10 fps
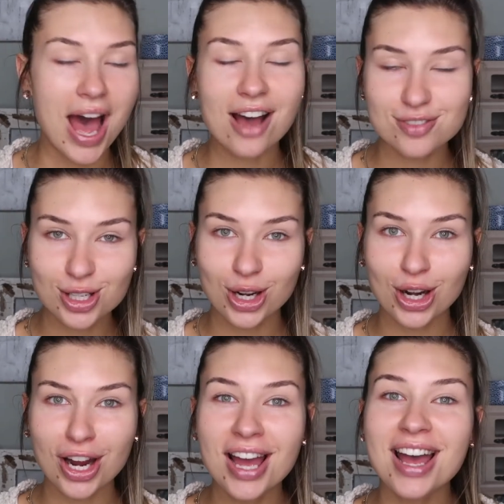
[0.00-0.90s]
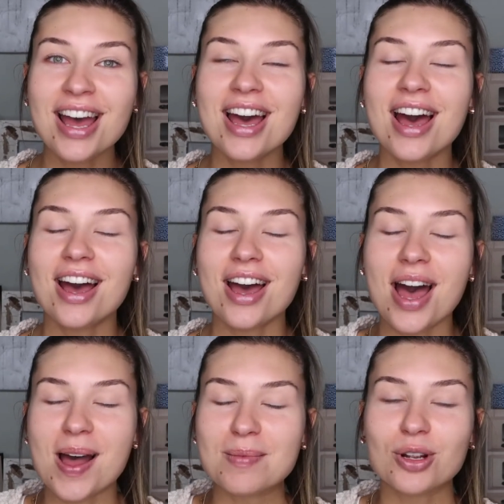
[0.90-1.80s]
after
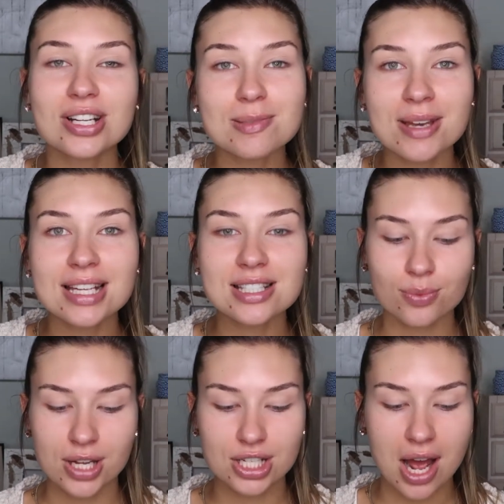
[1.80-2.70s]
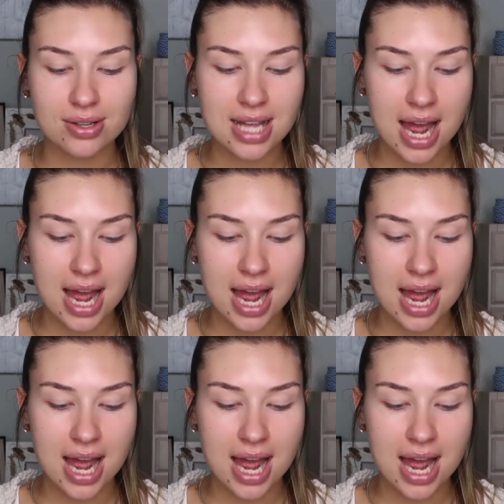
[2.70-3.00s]
Christmas, which I was